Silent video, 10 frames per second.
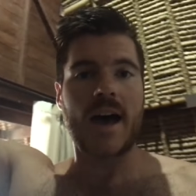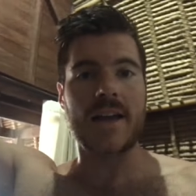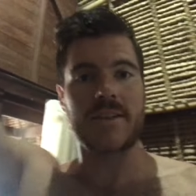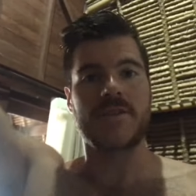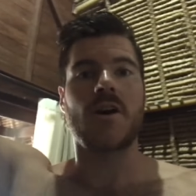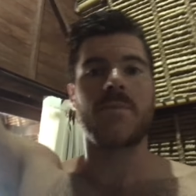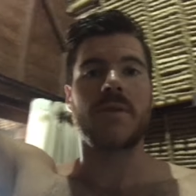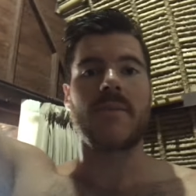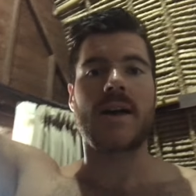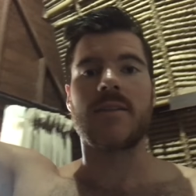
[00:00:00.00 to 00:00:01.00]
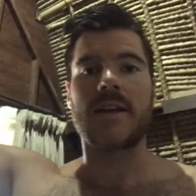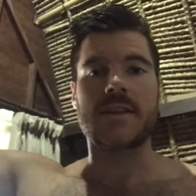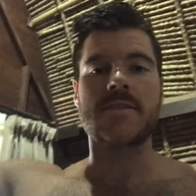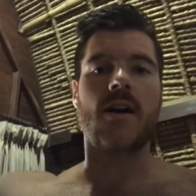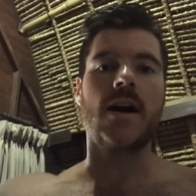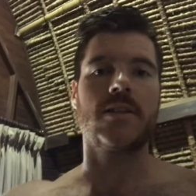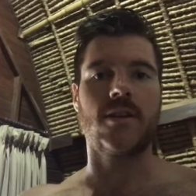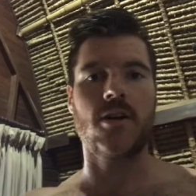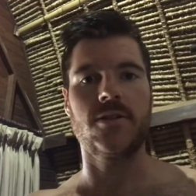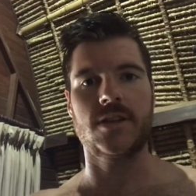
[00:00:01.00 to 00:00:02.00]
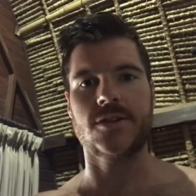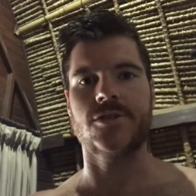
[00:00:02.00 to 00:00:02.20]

at the top of the mountain. Like this island only